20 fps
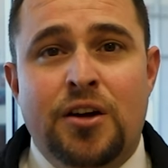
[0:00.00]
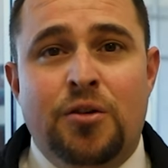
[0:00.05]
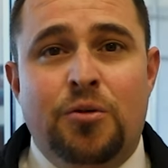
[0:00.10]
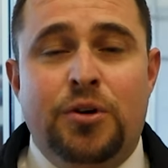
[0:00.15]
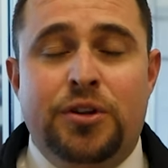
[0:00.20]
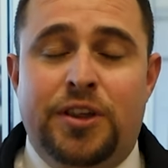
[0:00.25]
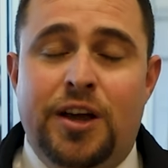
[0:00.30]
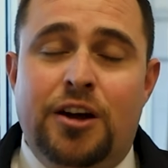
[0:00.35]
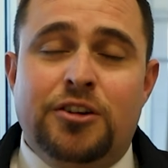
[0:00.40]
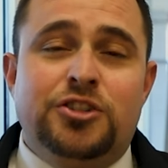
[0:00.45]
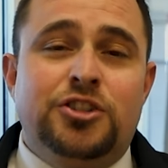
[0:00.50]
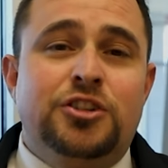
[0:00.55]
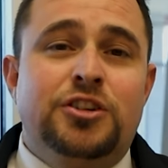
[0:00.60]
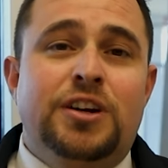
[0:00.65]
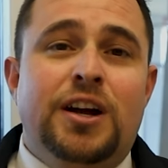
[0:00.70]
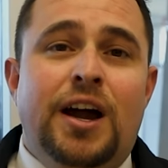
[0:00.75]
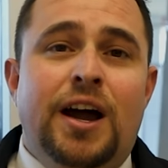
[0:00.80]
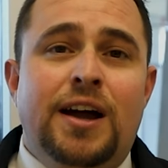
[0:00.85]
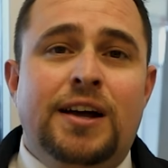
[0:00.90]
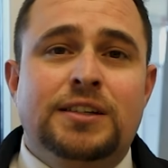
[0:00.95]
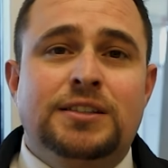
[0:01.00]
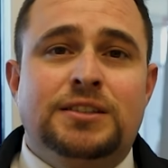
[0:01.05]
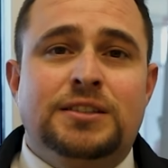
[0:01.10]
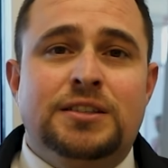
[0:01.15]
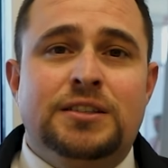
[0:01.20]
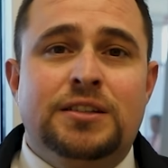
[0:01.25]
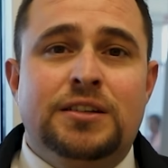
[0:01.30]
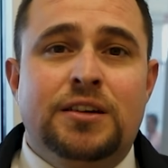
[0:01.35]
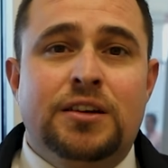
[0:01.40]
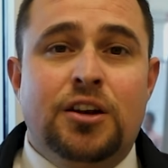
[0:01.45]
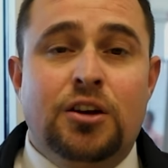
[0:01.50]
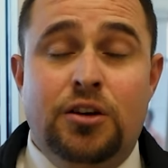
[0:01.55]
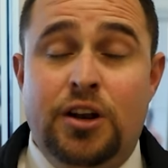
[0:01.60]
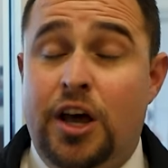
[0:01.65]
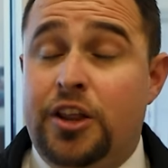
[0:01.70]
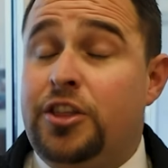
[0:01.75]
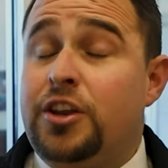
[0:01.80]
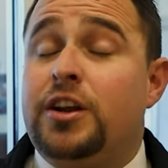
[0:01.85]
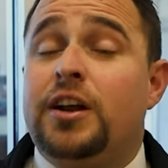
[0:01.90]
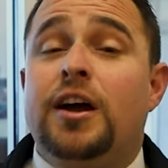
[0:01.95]
Without you guys, there's
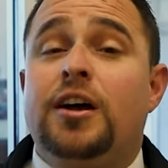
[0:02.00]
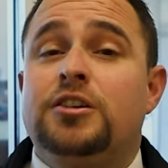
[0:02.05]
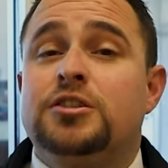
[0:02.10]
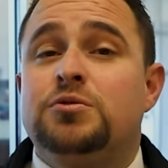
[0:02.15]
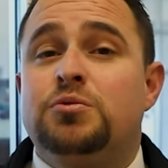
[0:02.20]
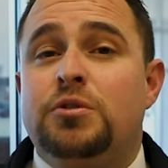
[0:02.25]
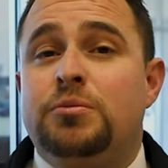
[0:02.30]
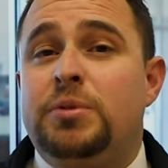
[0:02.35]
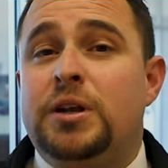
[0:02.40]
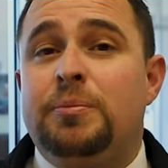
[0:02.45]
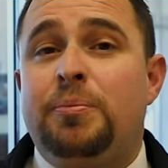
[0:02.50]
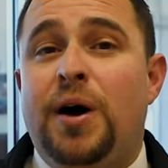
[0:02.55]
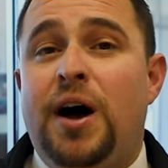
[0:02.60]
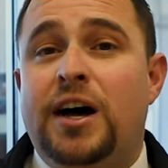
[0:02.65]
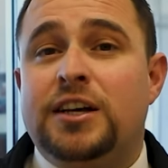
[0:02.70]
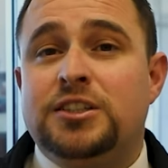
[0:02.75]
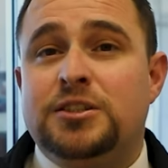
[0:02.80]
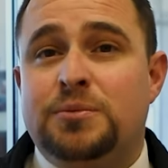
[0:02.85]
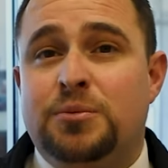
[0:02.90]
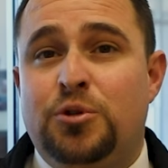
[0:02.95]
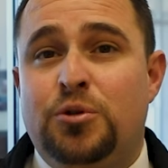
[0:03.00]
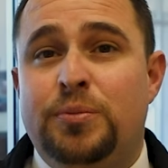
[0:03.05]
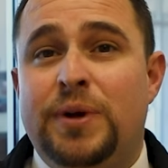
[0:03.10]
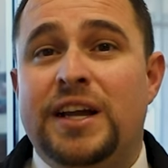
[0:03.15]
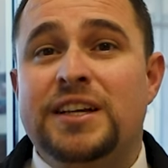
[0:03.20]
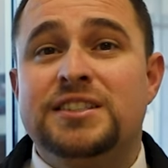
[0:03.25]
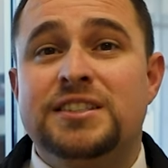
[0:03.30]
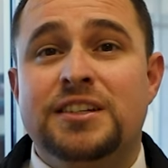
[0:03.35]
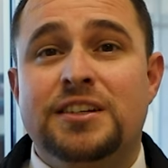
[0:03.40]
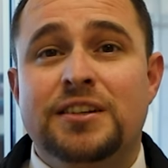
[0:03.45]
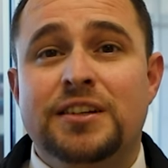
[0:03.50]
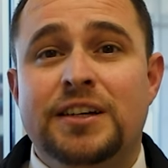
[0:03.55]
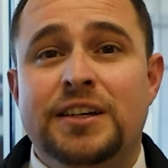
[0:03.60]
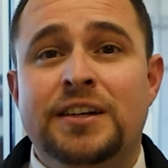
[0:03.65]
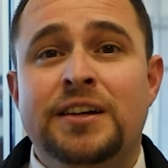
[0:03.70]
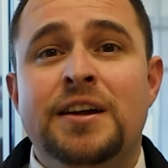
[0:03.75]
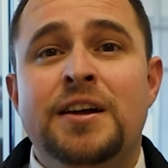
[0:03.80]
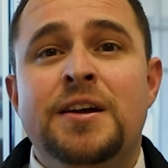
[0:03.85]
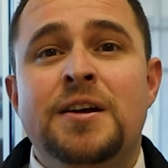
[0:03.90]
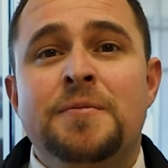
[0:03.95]
nothing else would be possible,
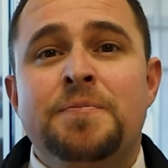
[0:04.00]
basically.